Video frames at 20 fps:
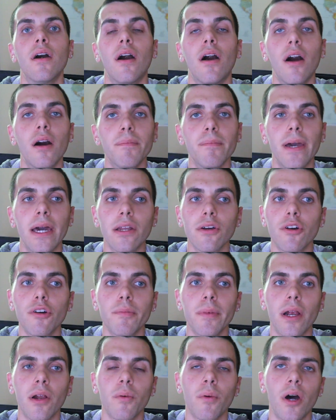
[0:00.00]
on medical
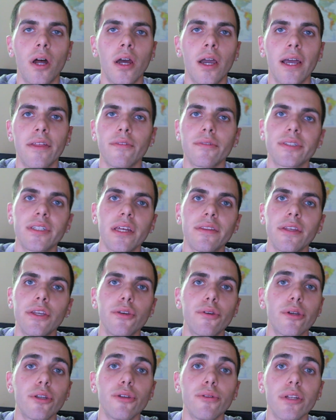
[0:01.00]
marijuana, and there's nothing
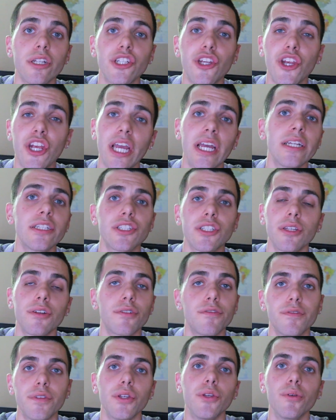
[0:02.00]
you can do to change their
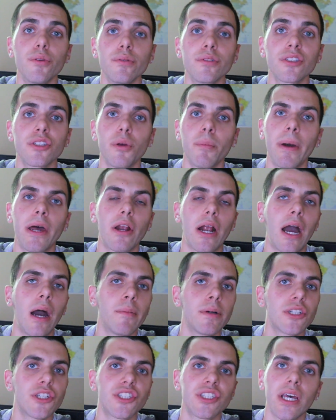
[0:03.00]
views, no matter how
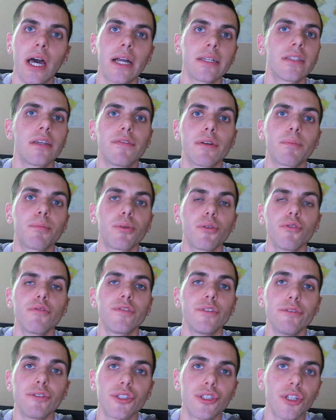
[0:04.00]
much scientific
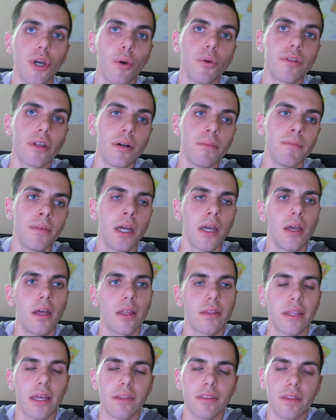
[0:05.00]
proof you show them
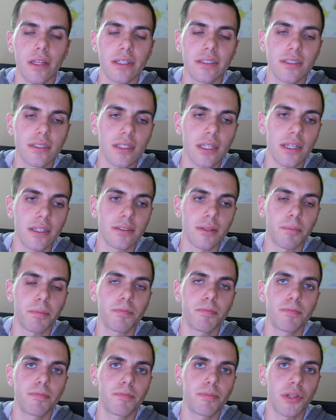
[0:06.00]
that this is a
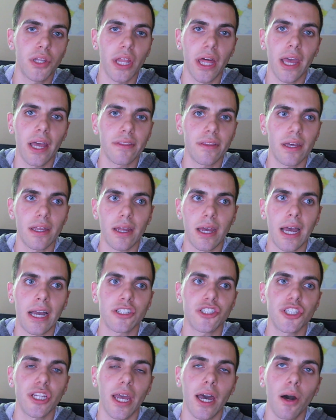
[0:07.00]
plant that
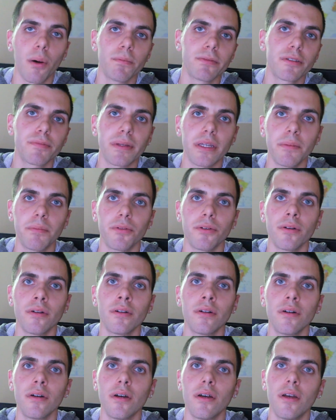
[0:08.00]
actually helps people,
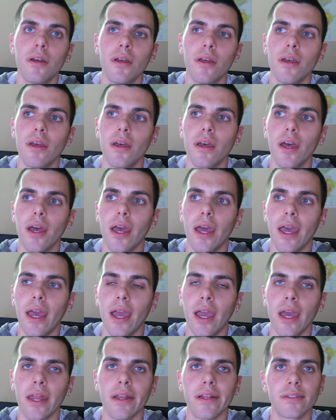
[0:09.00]

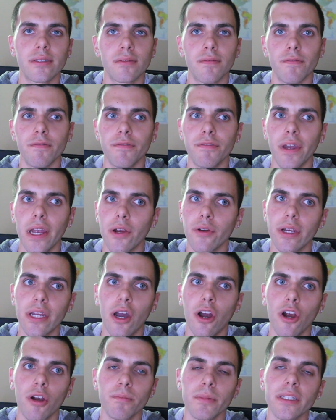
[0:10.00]
and it's very
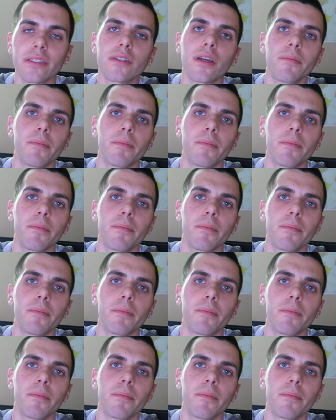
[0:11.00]
harmless